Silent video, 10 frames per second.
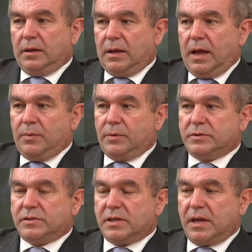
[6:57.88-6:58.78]
I
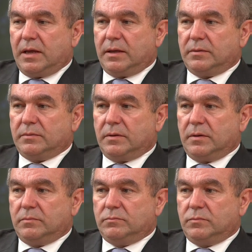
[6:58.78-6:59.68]
would say
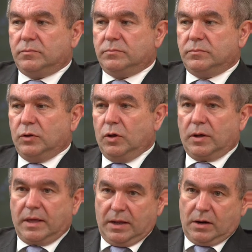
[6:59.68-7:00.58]

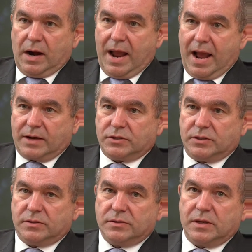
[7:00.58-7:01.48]
look at our
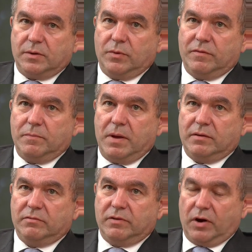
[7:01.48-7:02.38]
actions, and we've
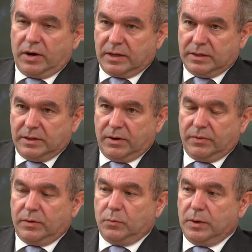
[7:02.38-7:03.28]
made very clear
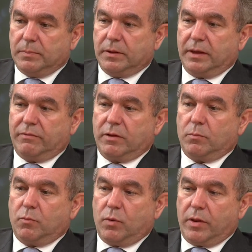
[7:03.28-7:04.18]
that we believe that
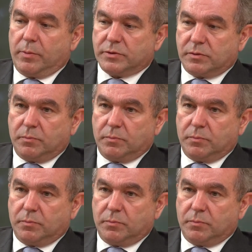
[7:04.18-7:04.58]
one of the most